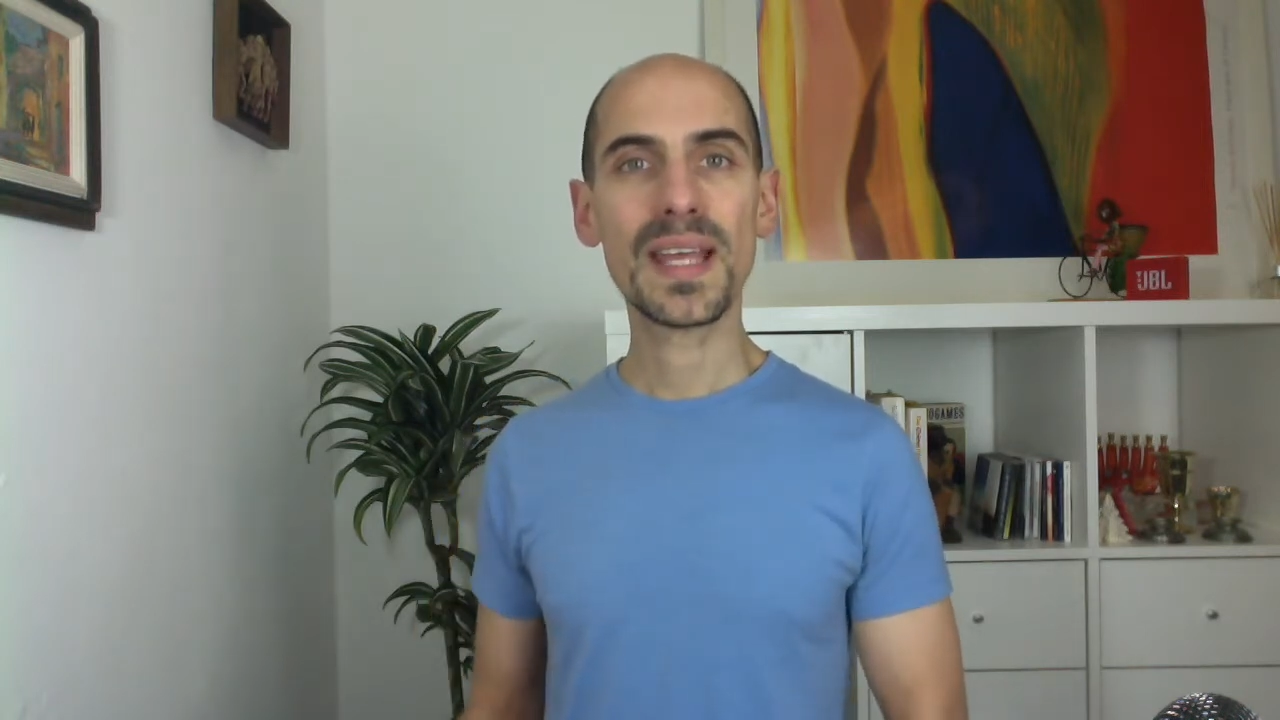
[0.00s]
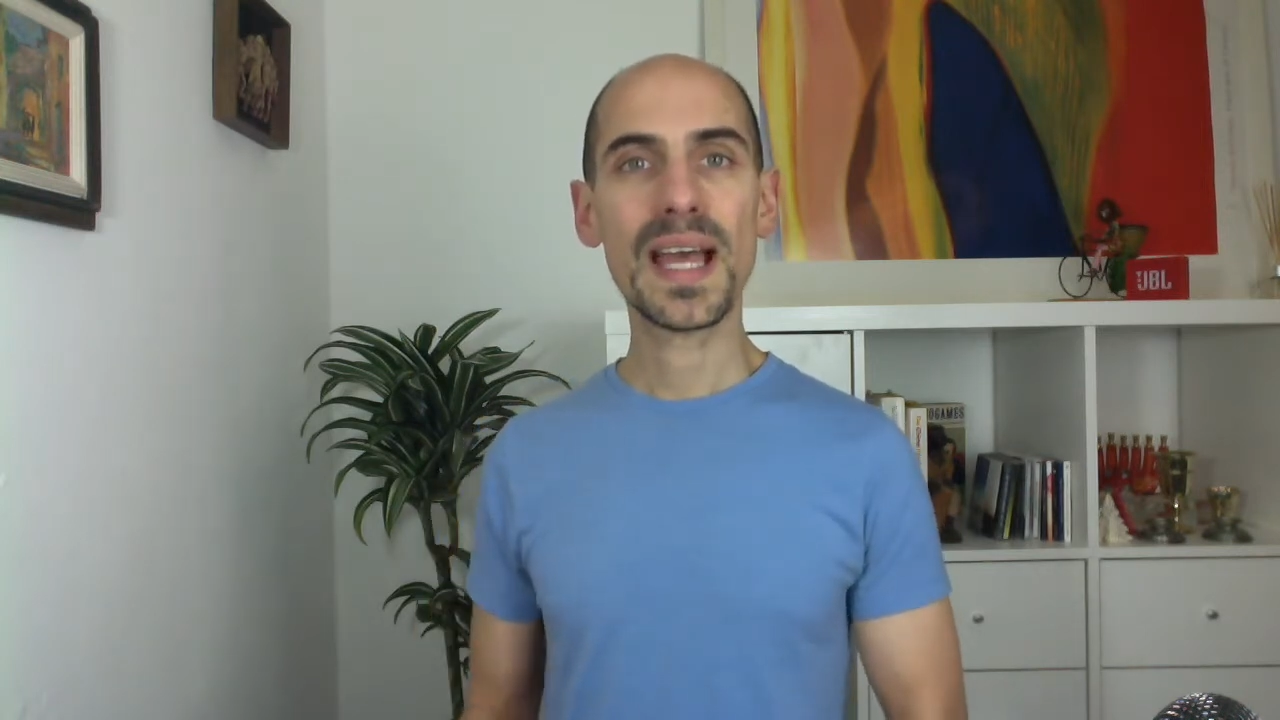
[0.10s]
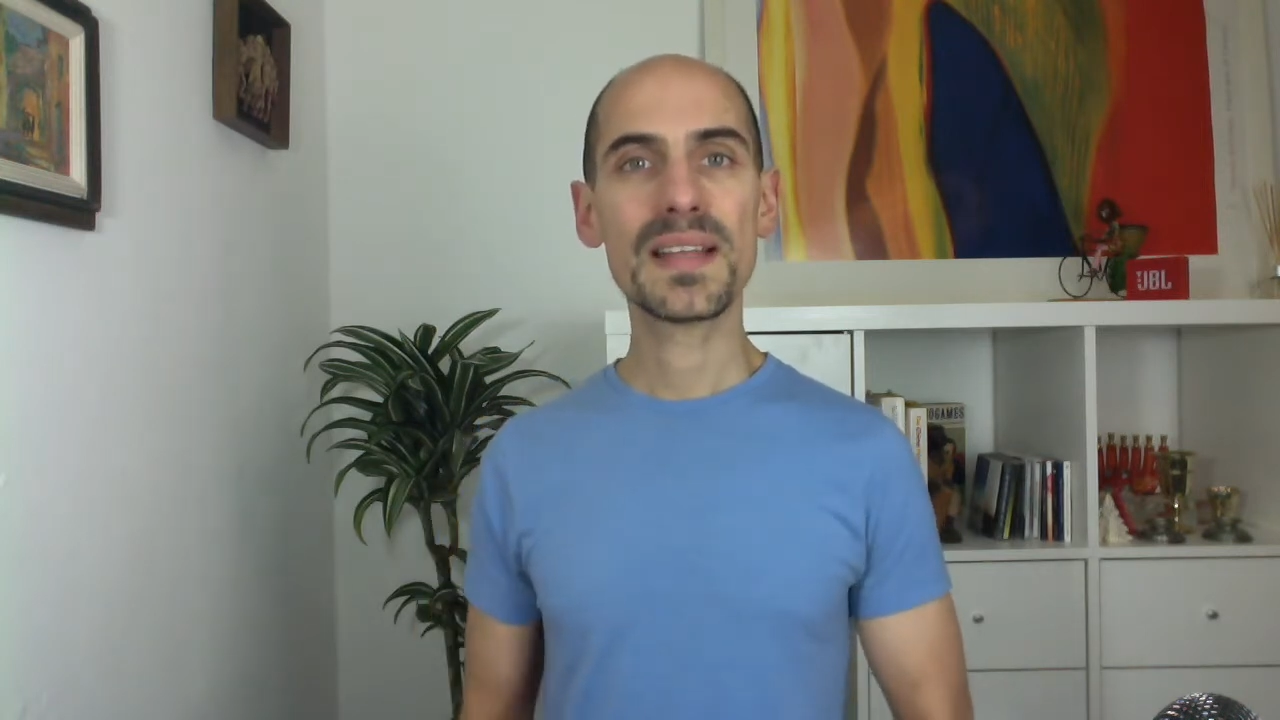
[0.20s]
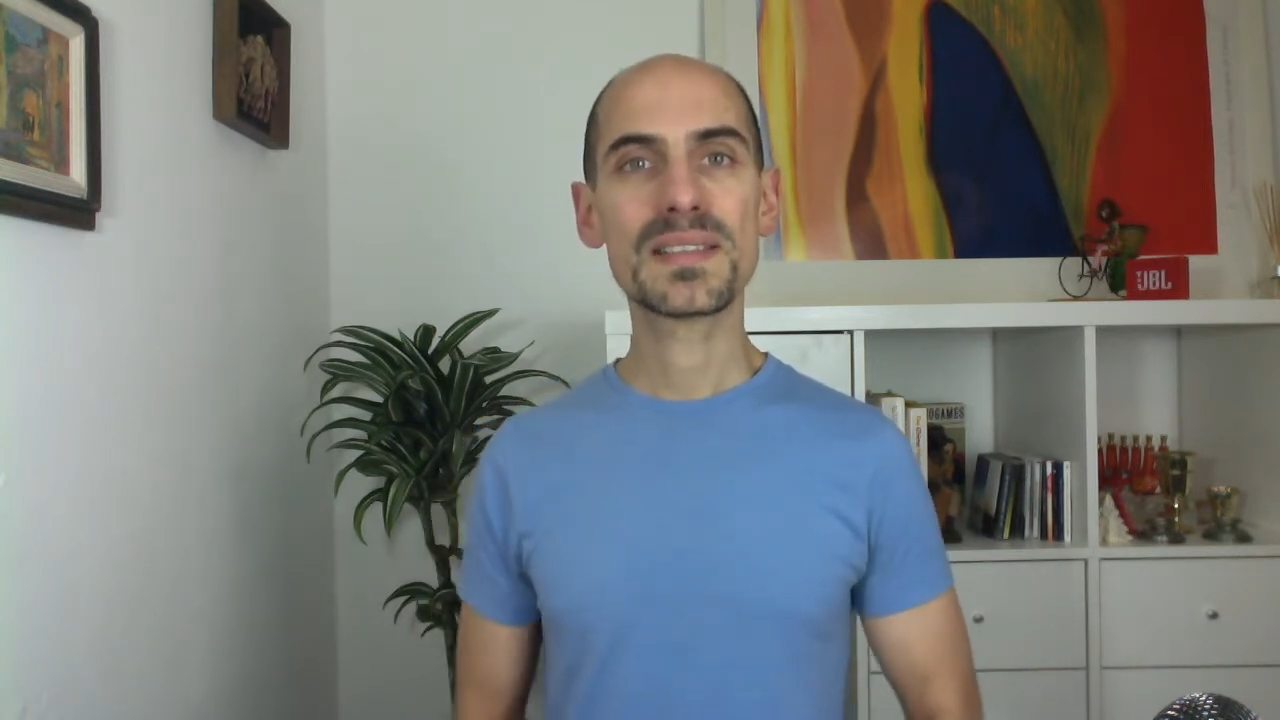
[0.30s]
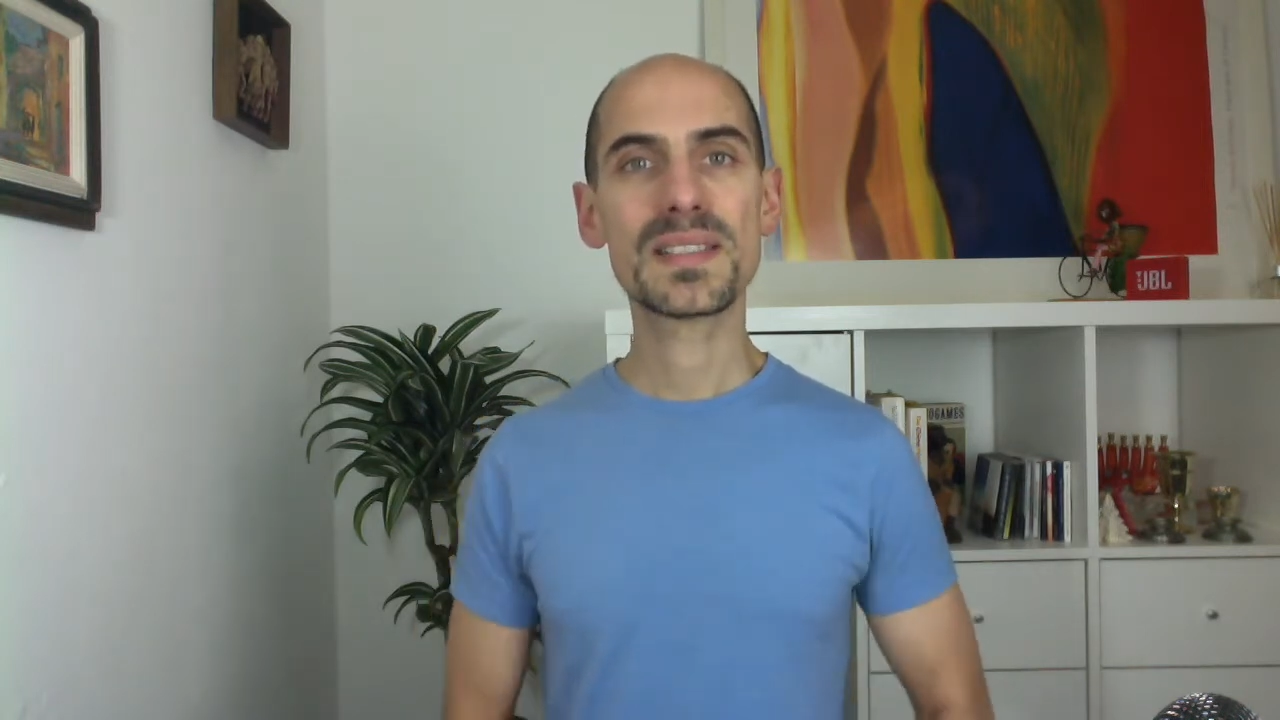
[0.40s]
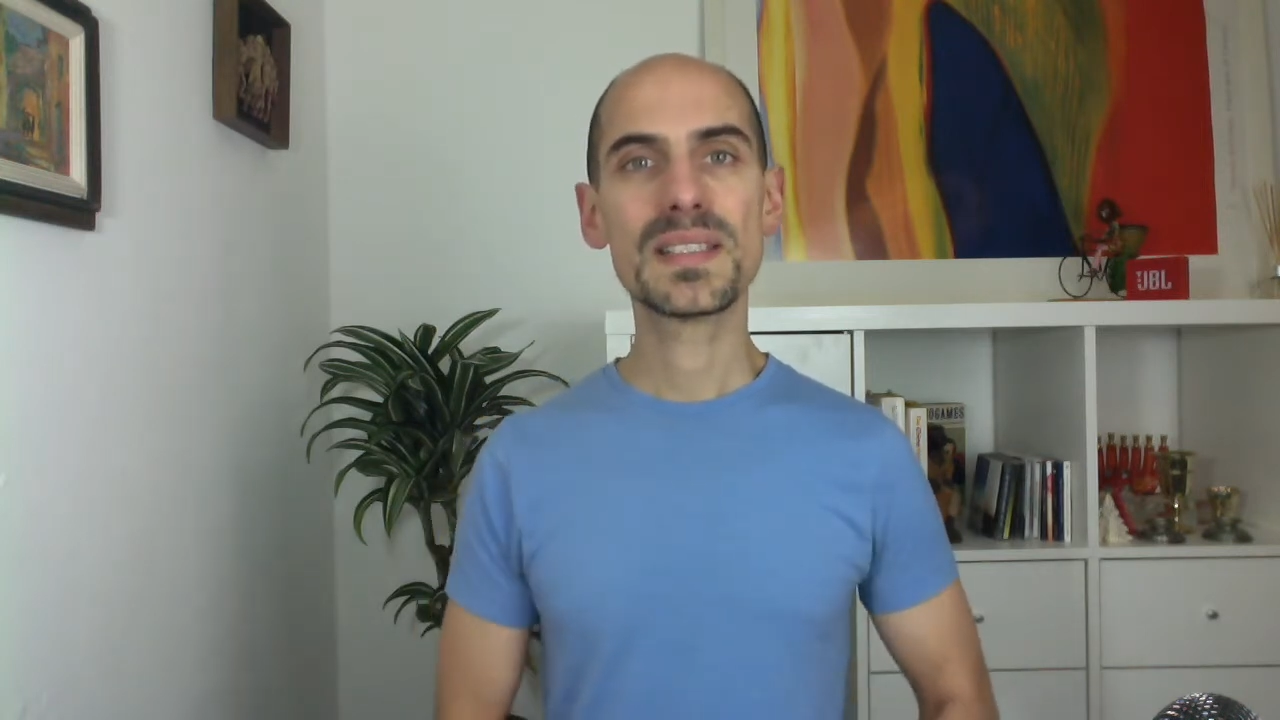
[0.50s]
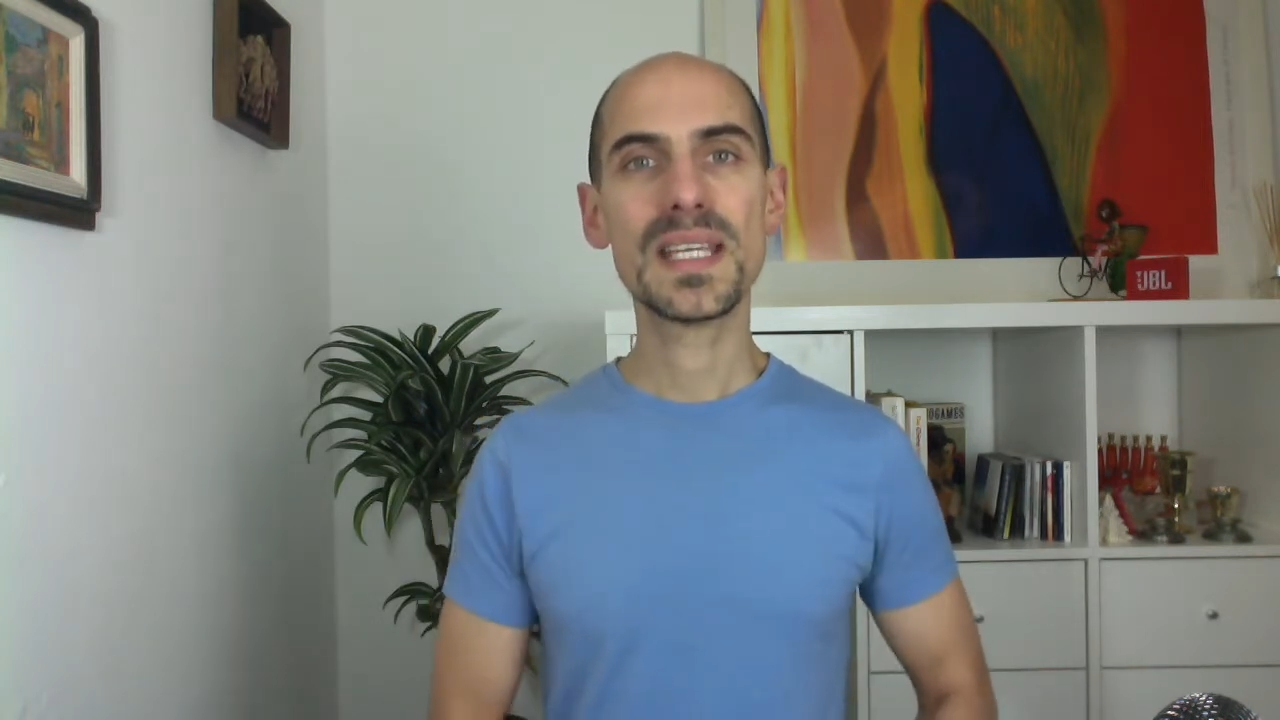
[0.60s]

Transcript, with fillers: that